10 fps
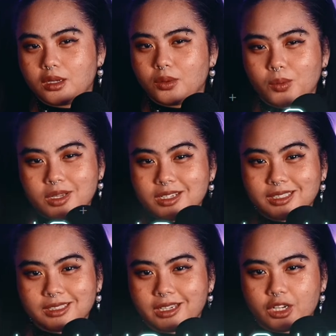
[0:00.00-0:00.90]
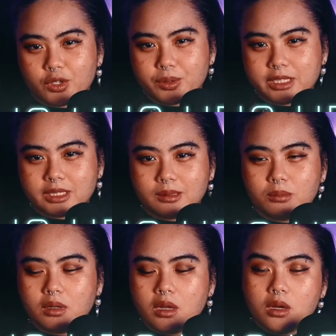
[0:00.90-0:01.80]
What is
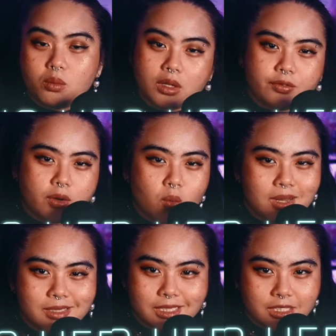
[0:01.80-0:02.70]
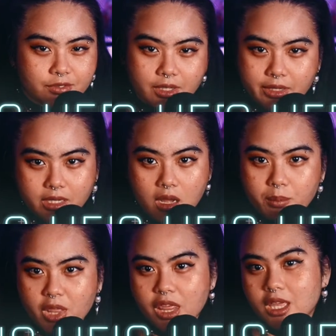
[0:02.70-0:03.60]
heroism? Well, for one, it's a very
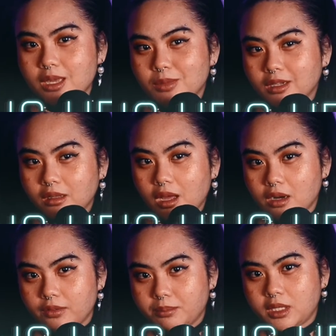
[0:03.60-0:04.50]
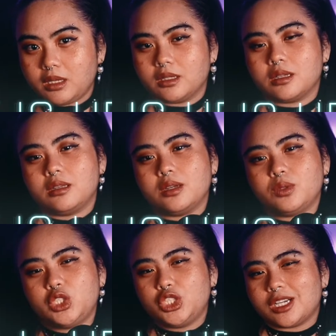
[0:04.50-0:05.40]
common theme in a lot of the media today.
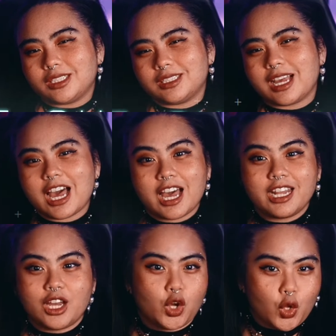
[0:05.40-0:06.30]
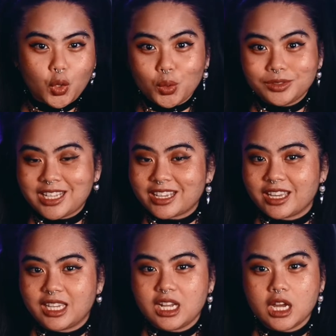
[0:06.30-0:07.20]
We just had a whole
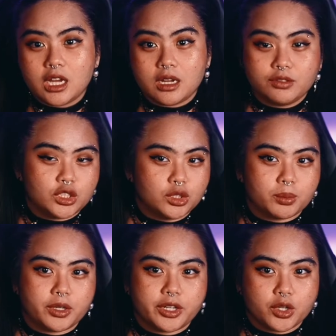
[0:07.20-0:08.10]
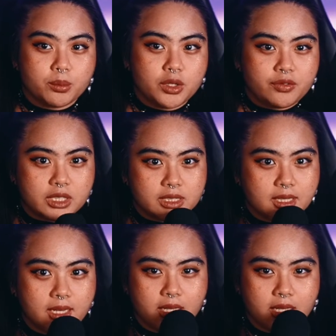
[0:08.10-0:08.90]
decade of superhero movies.